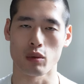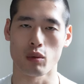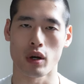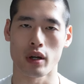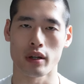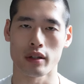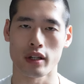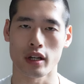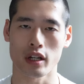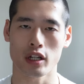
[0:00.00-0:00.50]
you
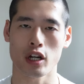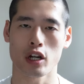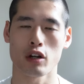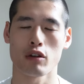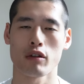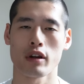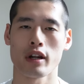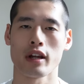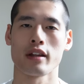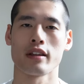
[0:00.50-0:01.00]
want, a
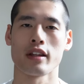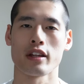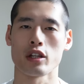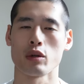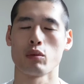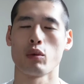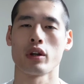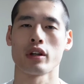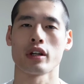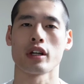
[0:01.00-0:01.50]
career that
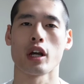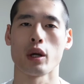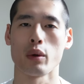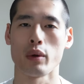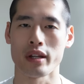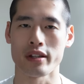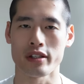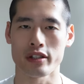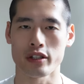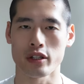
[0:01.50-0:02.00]
you want to go
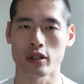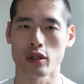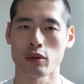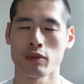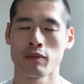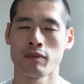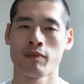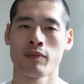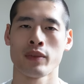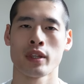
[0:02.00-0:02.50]
into.
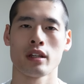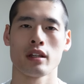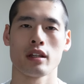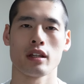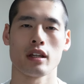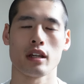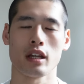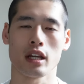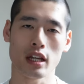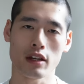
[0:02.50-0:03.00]

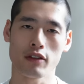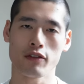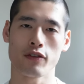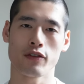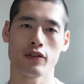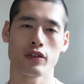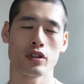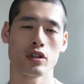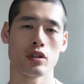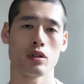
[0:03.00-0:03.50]

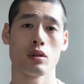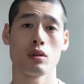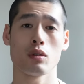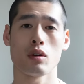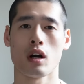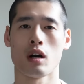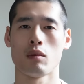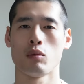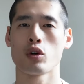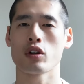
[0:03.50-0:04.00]
If
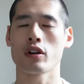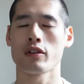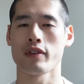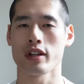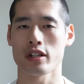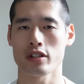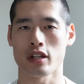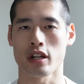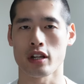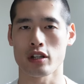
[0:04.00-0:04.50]
you are more
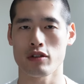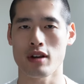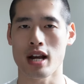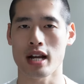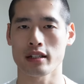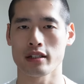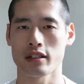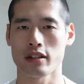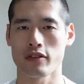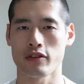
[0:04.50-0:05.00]
conventionally
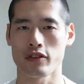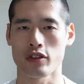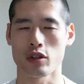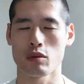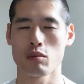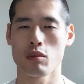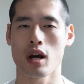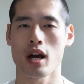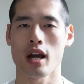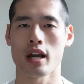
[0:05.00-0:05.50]
attractive,
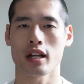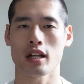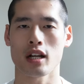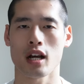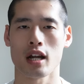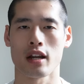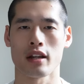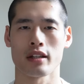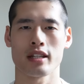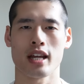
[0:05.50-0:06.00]
you might
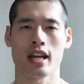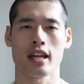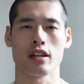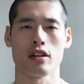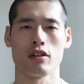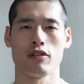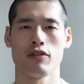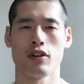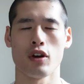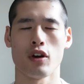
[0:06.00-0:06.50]
kind of take
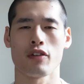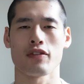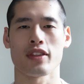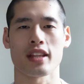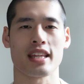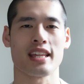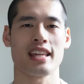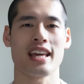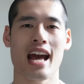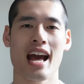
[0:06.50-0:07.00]
your foot off the
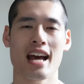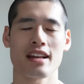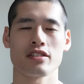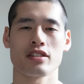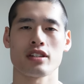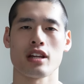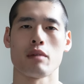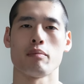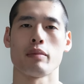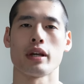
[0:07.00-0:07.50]

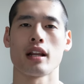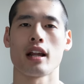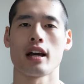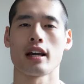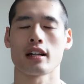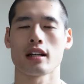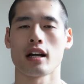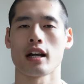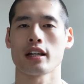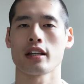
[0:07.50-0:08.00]
gas and be
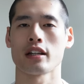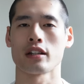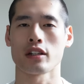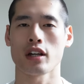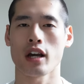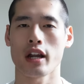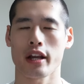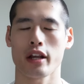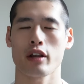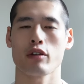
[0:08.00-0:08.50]
like, I can kind